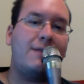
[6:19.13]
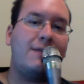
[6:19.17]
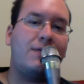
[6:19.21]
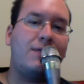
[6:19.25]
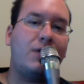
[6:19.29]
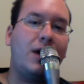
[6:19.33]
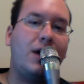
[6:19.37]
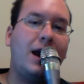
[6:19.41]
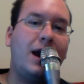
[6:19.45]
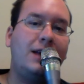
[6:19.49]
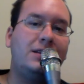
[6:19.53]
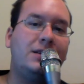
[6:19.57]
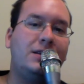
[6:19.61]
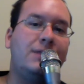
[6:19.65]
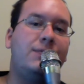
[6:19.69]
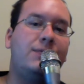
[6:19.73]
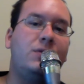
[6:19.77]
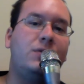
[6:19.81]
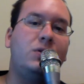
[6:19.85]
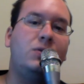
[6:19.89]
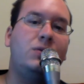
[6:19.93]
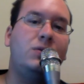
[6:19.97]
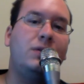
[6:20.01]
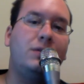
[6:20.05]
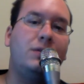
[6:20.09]
and
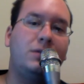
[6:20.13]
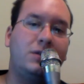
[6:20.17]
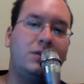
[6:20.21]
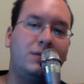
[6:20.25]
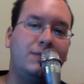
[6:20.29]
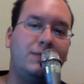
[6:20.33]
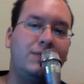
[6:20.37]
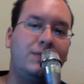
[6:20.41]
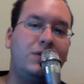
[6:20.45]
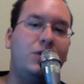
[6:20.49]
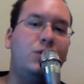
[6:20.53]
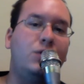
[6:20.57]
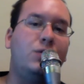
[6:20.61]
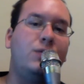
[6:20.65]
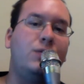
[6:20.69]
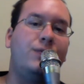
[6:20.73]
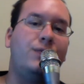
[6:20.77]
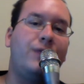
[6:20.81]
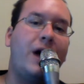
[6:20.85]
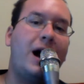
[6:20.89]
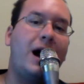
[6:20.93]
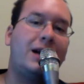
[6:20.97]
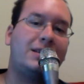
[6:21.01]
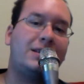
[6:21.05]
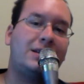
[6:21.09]
Verizon to
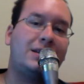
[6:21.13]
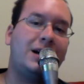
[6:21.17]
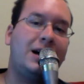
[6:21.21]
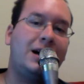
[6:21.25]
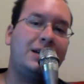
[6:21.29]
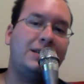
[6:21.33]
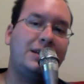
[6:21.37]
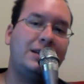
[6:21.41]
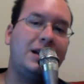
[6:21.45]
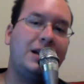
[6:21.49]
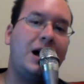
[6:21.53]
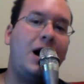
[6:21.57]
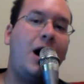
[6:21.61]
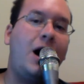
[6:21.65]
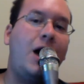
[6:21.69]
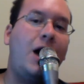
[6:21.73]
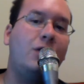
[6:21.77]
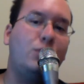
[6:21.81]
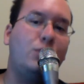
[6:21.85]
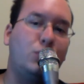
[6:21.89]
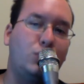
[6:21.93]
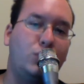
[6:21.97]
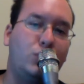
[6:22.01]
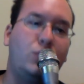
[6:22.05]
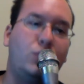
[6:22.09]
view Fox content
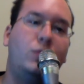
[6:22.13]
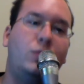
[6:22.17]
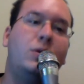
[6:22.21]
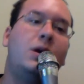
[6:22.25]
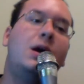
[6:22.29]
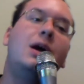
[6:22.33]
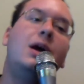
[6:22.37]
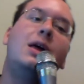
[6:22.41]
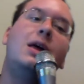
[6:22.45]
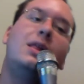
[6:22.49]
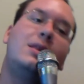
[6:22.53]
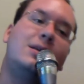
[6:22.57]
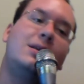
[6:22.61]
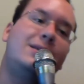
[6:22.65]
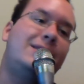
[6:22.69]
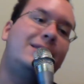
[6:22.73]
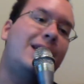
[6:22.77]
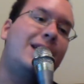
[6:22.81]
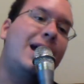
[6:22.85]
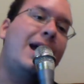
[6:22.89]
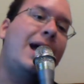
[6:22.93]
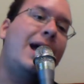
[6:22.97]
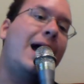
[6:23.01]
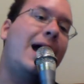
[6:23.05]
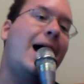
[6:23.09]
on Hulu the
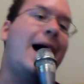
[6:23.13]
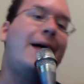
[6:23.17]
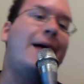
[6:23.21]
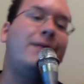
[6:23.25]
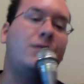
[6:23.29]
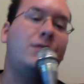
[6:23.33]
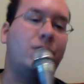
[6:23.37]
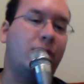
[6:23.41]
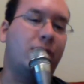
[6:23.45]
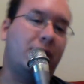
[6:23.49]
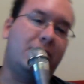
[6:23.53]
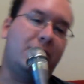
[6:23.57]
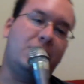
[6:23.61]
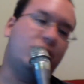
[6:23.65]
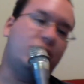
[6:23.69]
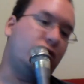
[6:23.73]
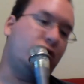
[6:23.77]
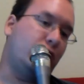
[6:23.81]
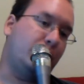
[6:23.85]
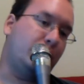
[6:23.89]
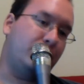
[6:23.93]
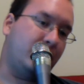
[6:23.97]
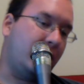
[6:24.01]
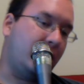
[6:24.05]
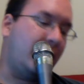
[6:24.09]
day after the
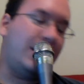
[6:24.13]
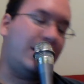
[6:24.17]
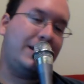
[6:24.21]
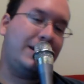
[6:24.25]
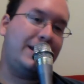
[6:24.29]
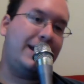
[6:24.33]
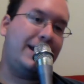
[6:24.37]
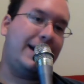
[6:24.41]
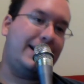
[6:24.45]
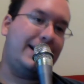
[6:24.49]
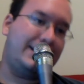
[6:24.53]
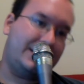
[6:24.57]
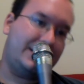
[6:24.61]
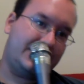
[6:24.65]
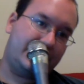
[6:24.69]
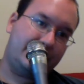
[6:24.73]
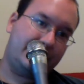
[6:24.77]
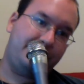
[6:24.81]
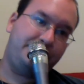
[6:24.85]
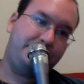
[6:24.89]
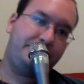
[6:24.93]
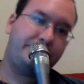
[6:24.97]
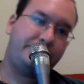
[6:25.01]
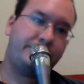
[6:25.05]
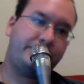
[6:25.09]
initial broadcast.